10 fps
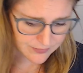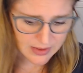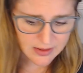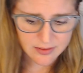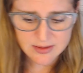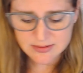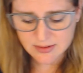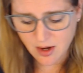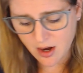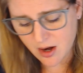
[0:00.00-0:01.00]
this
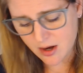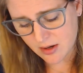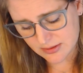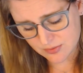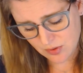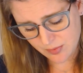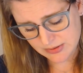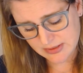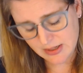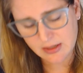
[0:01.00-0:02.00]
card is
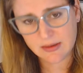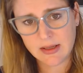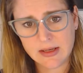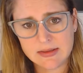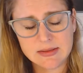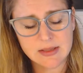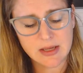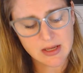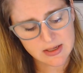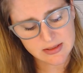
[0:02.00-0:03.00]
representing that
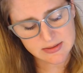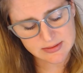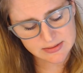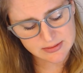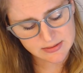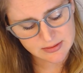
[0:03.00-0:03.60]
he's